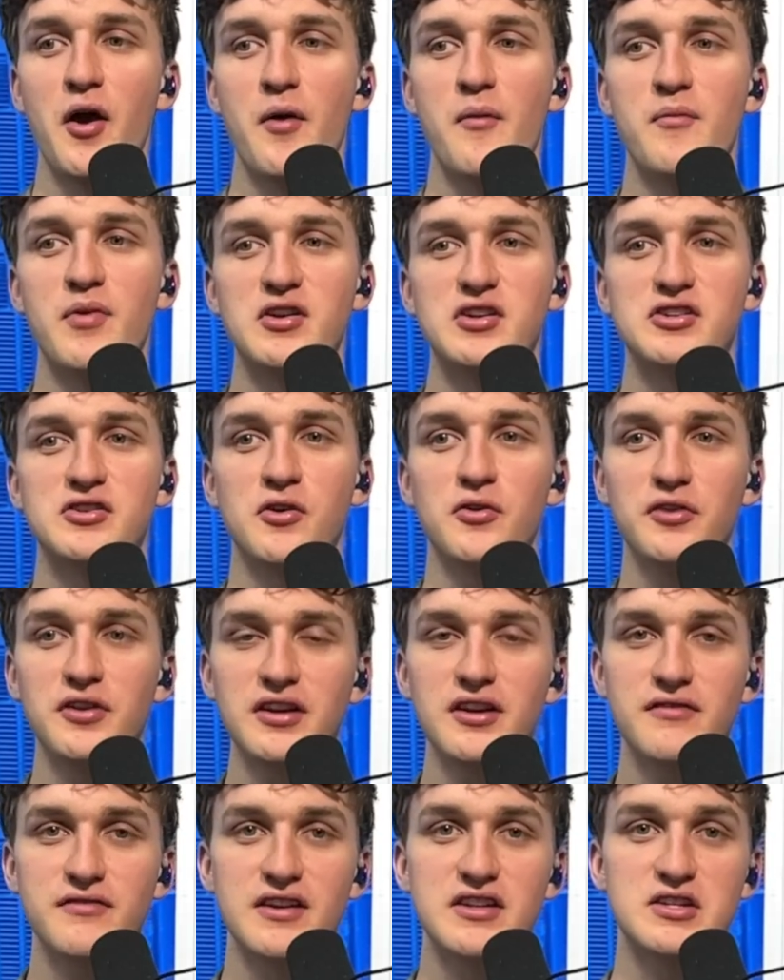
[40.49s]
But she's holding
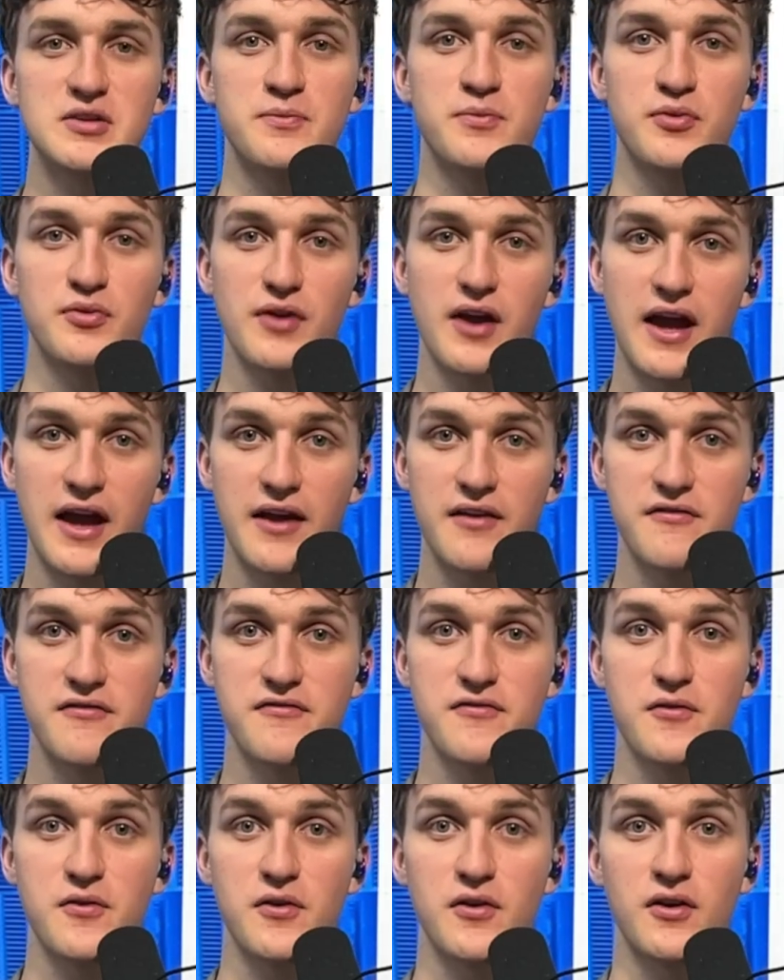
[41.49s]
an event to pray
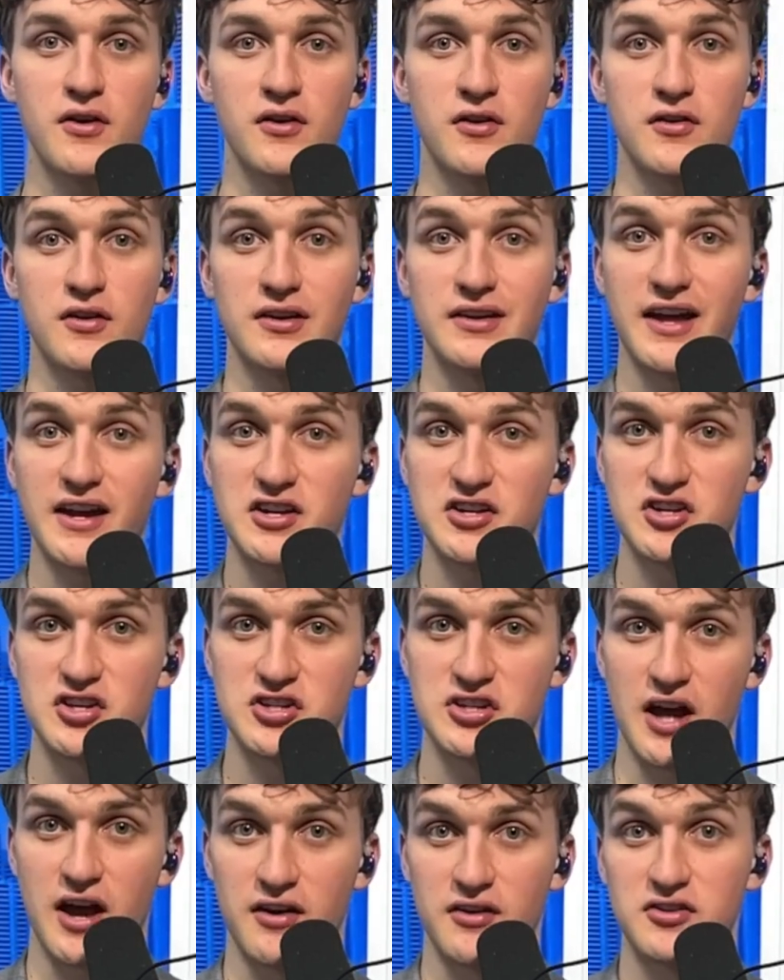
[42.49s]
for her election
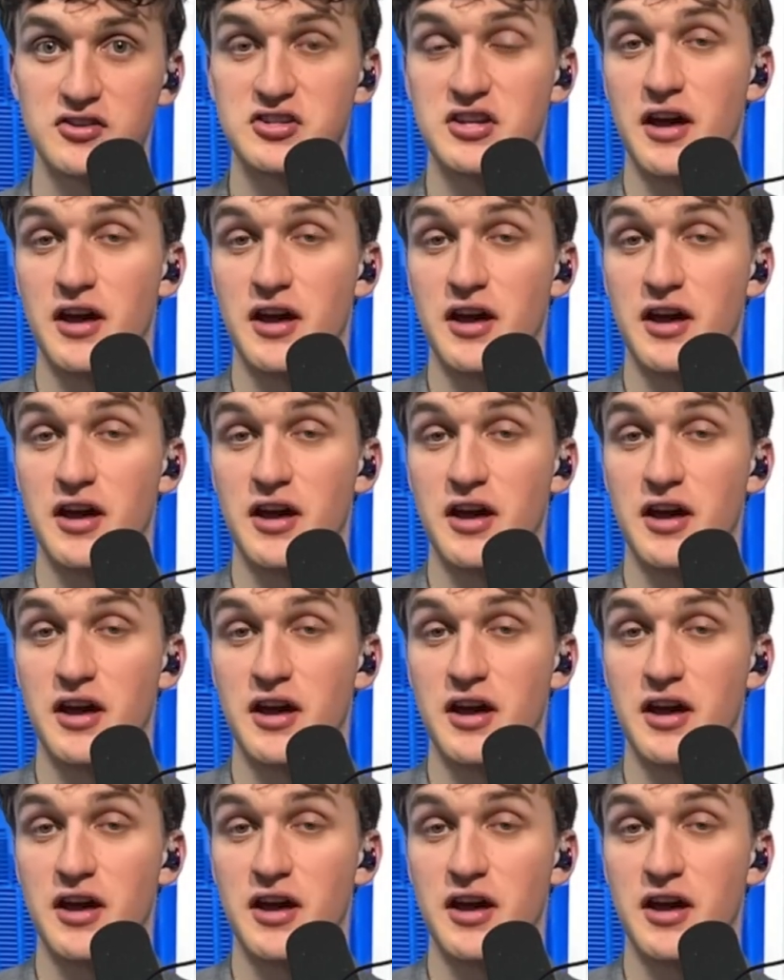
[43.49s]
challenge.